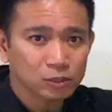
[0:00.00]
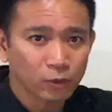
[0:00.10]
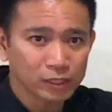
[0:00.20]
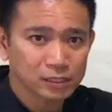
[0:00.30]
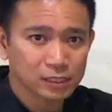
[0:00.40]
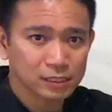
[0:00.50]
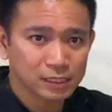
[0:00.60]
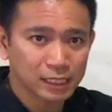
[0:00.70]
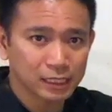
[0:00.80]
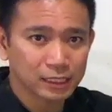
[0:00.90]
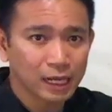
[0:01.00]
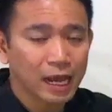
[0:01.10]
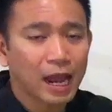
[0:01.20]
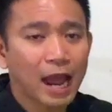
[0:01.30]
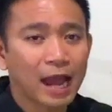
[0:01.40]
2016
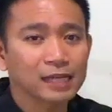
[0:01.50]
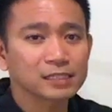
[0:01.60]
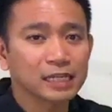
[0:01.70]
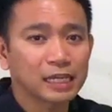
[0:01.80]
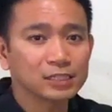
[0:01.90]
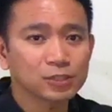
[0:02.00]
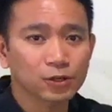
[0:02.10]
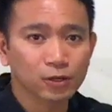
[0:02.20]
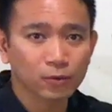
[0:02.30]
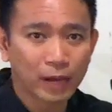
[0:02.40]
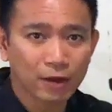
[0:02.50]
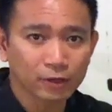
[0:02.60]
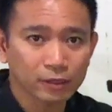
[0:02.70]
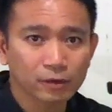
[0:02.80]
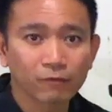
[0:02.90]
has internal
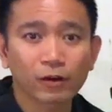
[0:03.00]
routing